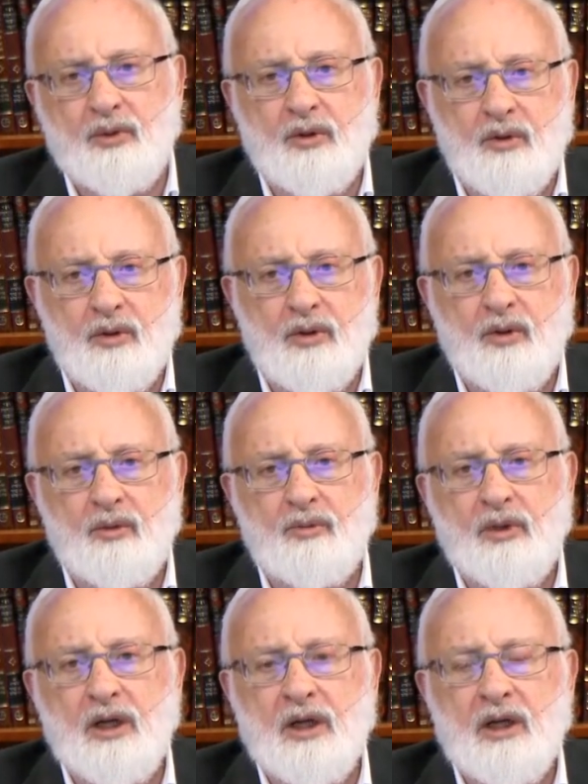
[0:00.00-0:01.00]

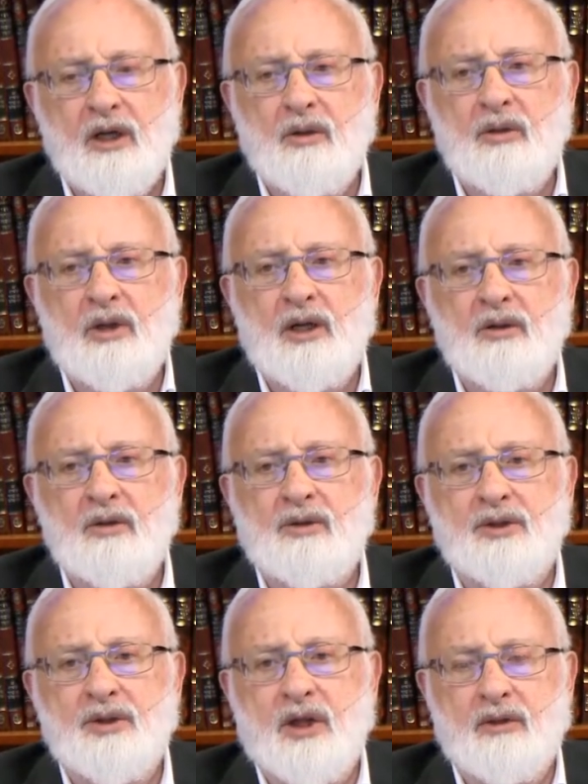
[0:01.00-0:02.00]
More and more
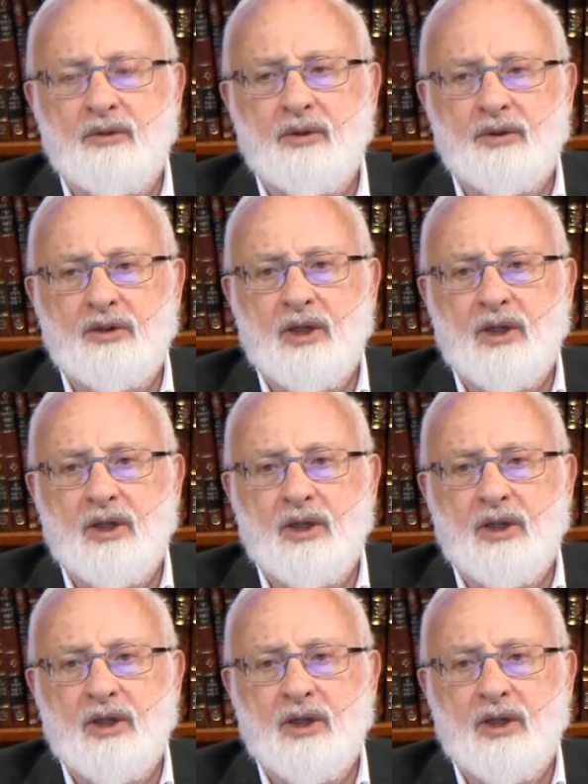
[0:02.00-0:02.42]
and more.